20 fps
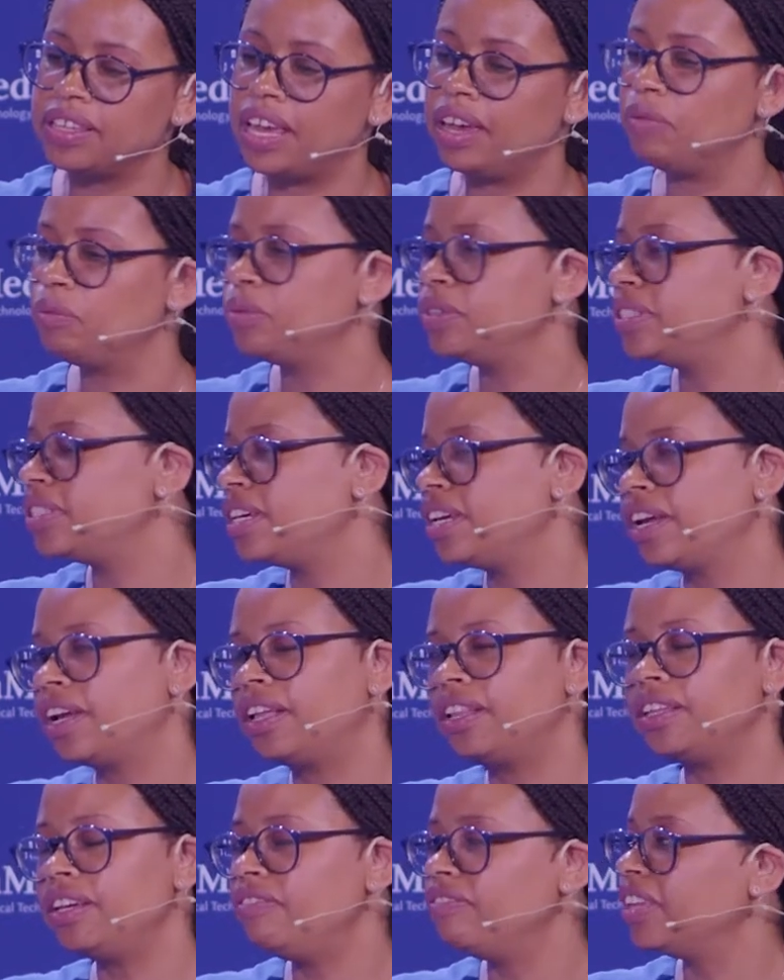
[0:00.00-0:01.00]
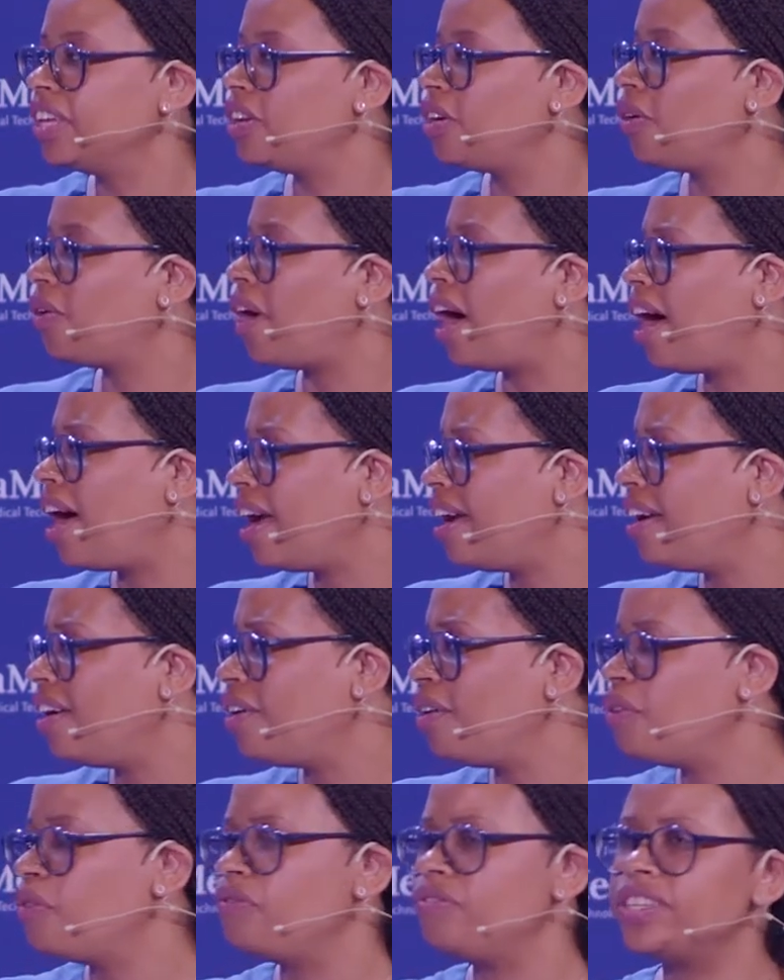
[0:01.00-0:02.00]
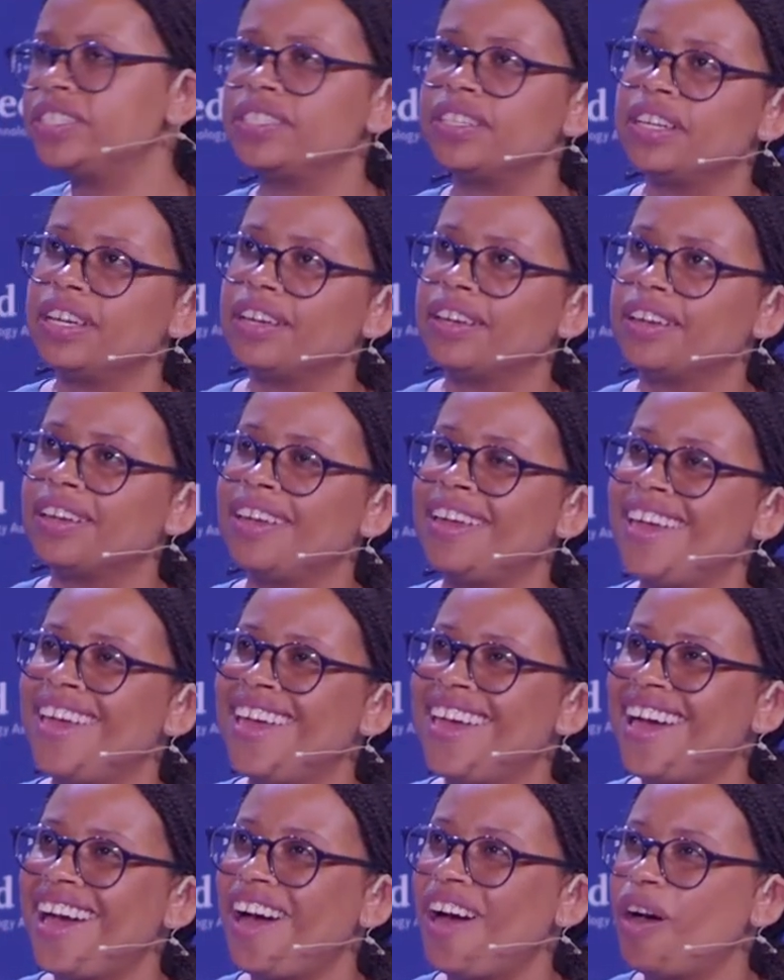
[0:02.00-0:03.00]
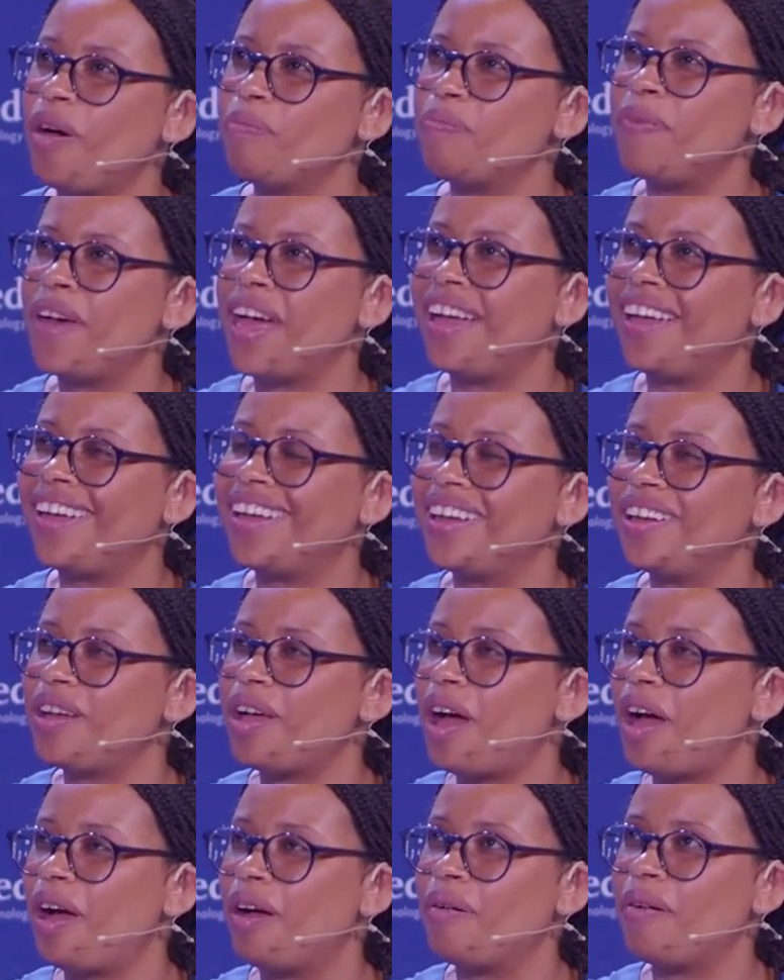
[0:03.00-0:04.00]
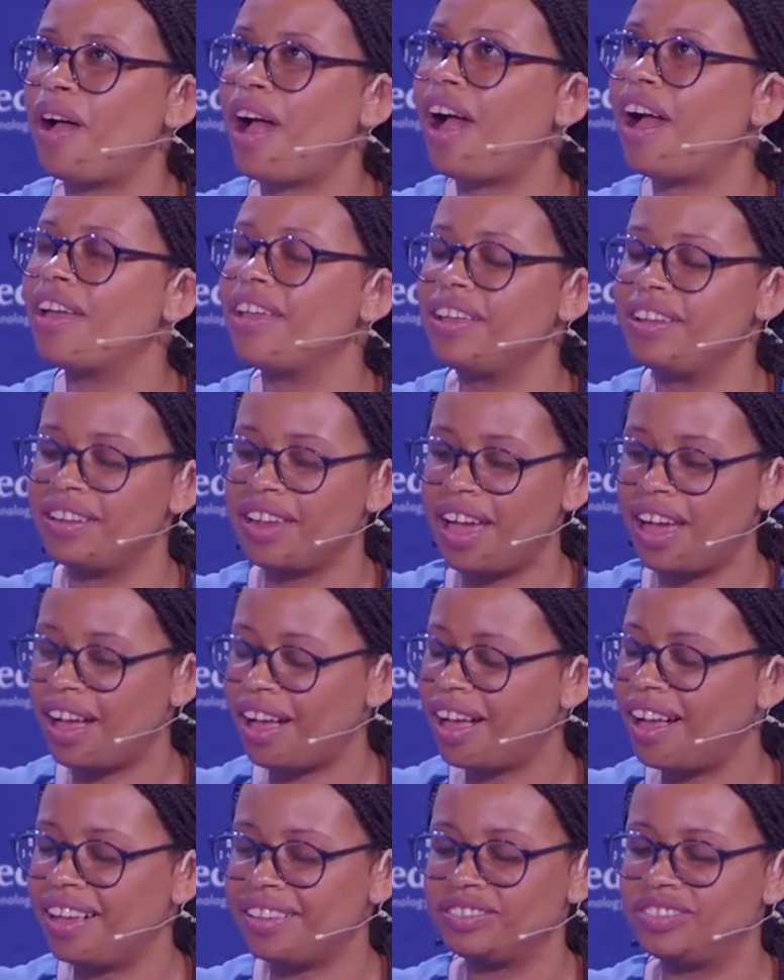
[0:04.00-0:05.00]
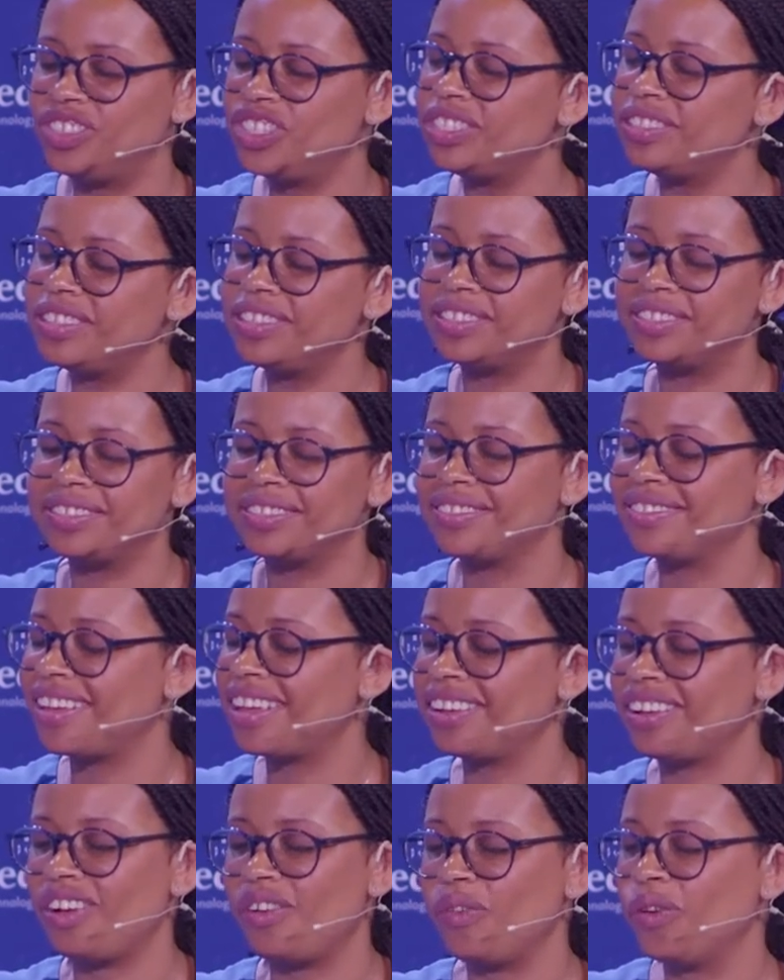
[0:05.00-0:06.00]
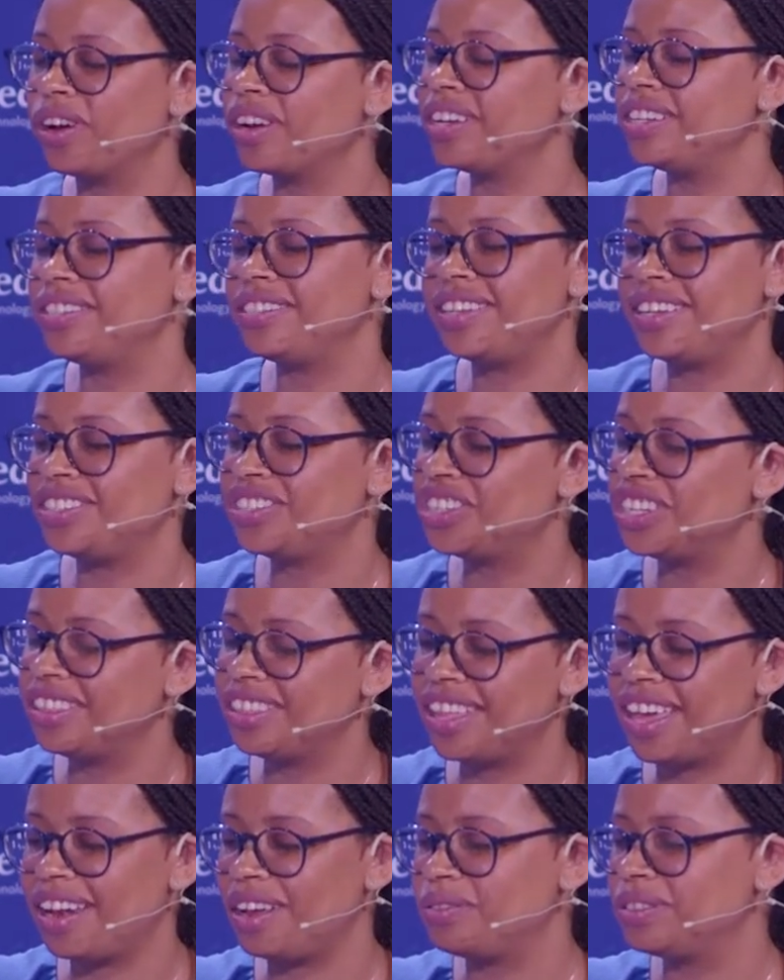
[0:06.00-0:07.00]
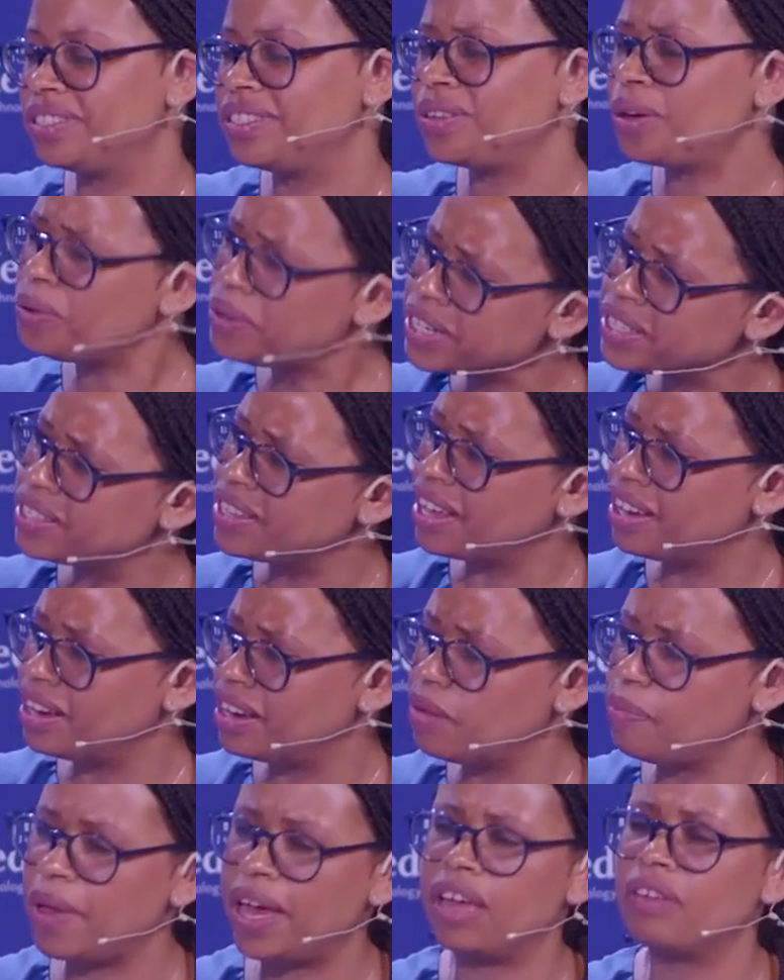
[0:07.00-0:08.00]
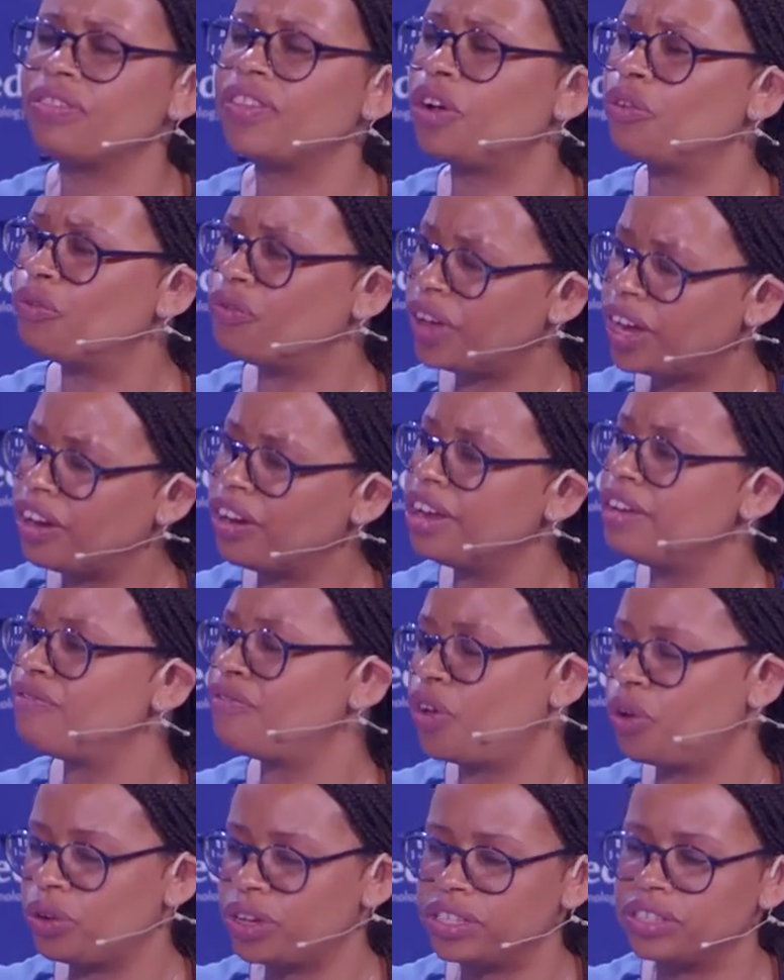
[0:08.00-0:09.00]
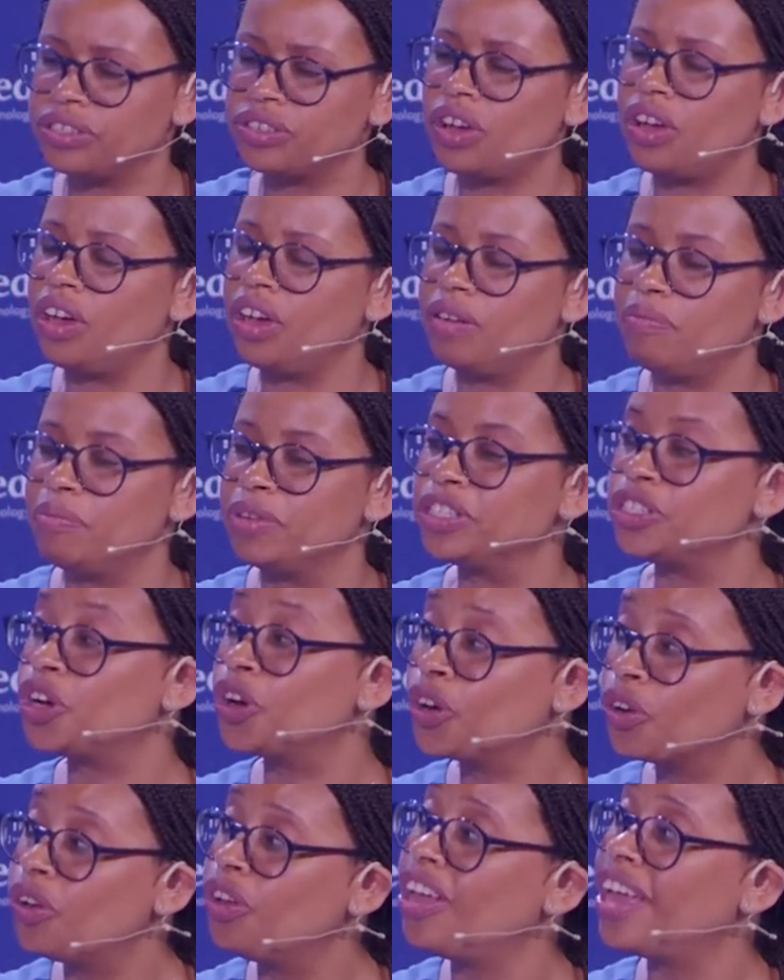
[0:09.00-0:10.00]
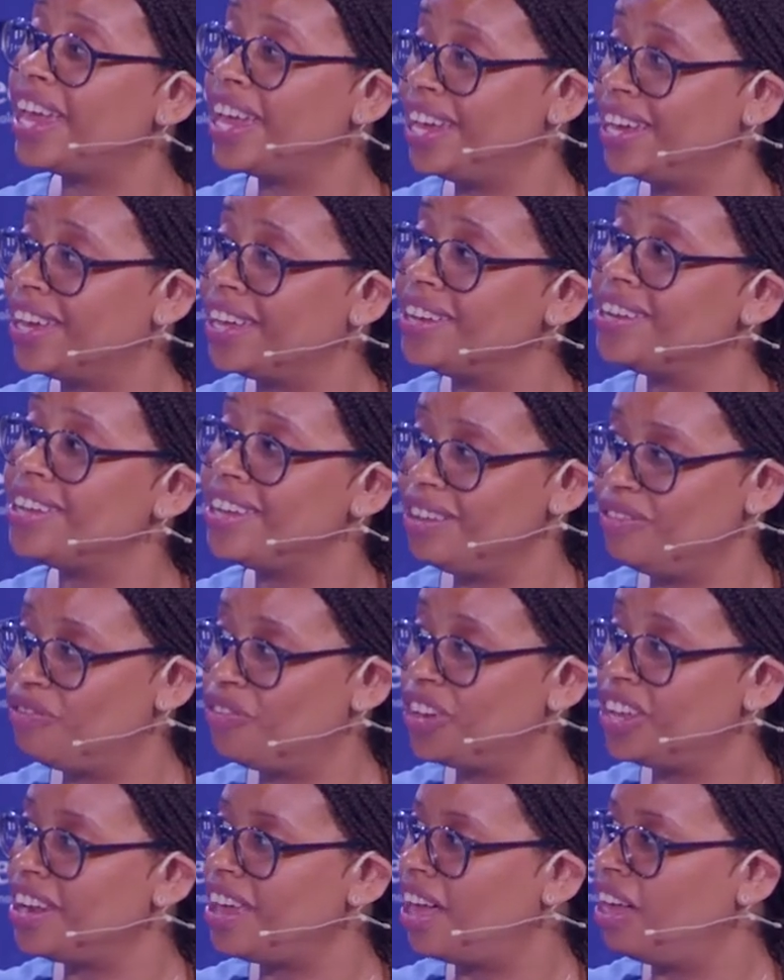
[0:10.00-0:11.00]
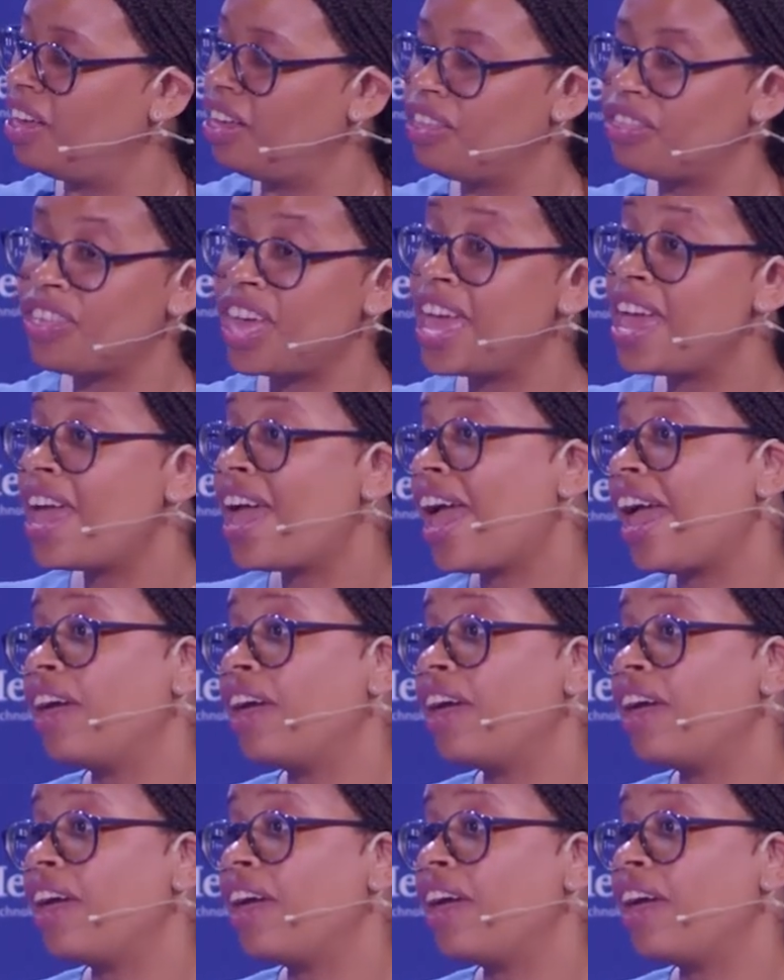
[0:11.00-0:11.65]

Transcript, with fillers: and was in Cleveland, Ohio, visiting um, a, uh, a, a, just this organization that I was so excited about. They're very focused on maternal and infant health mm-hmm.